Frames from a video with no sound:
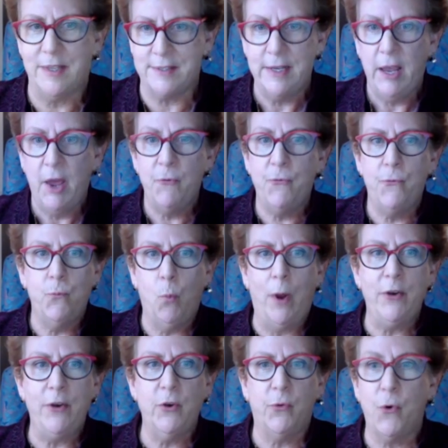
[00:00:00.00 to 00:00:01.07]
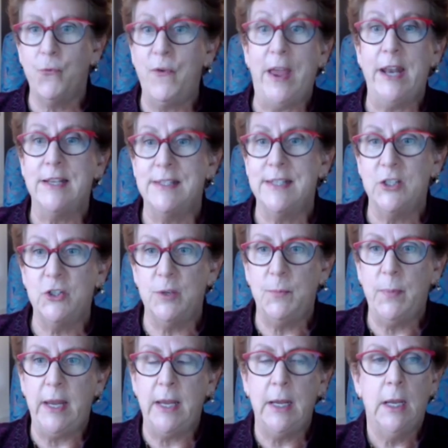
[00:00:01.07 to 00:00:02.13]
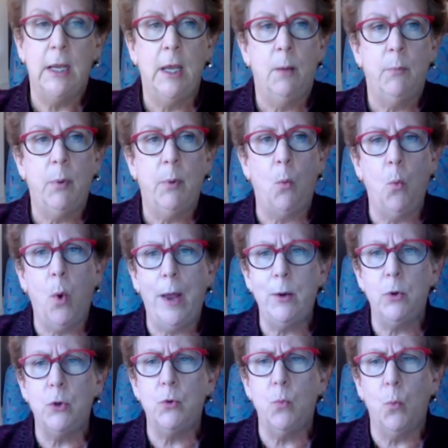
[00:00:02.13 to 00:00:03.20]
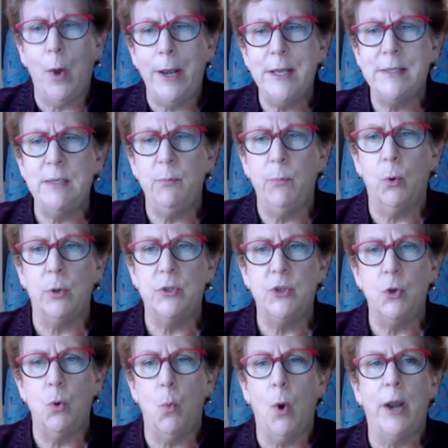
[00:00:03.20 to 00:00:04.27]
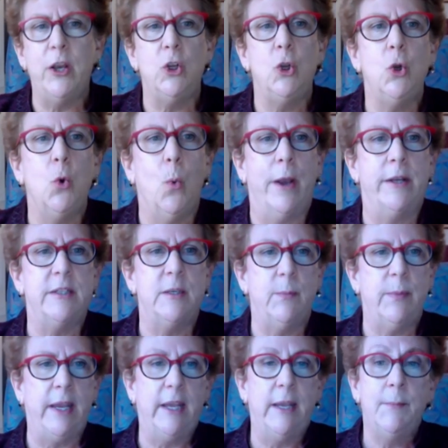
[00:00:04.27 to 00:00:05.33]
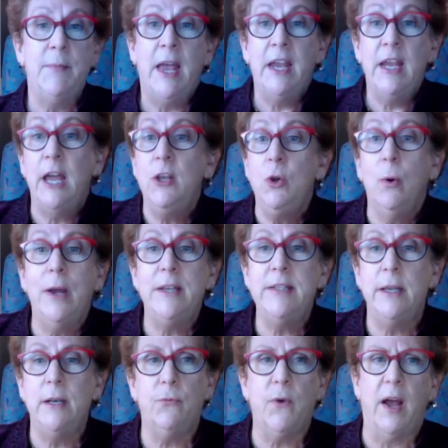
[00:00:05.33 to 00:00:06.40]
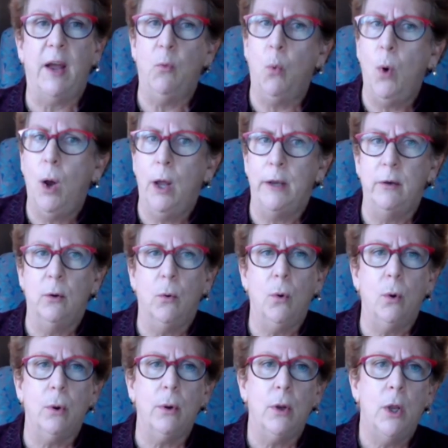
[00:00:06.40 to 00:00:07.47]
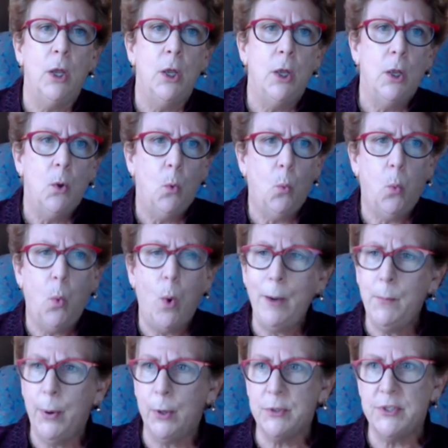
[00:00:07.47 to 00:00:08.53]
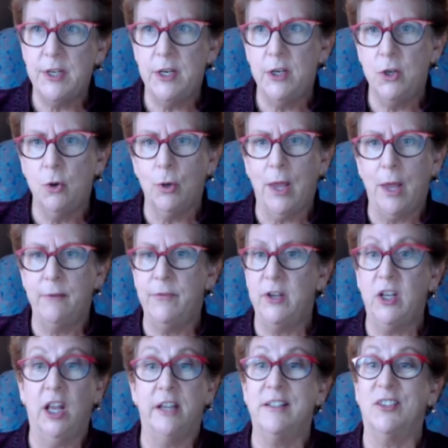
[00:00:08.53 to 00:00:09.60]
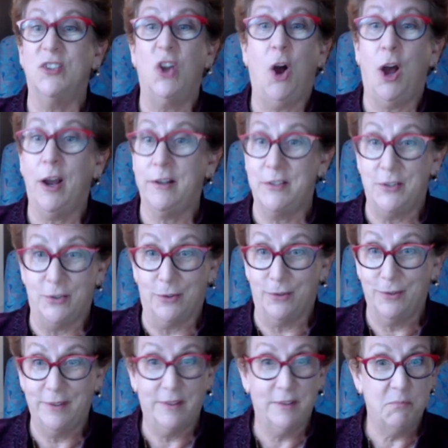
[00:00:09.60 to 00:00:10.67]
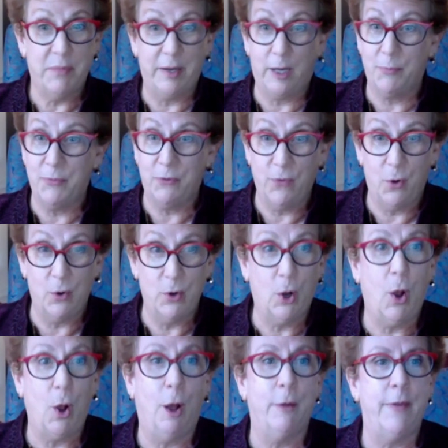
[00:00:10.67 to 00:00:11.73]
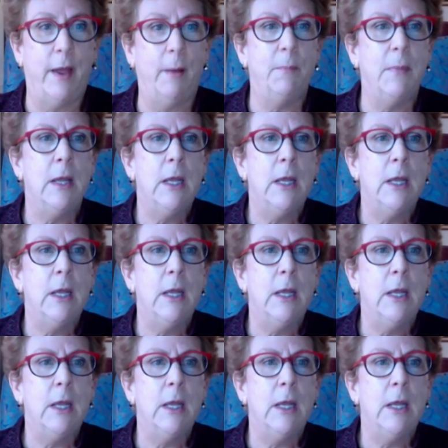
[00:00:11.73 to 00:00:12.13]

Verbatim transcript: wonderful fantasy should be. But what is important to you and what do you want it to be? Can you identify one person in your life you'd like to talk to? Pick up the phone and call them.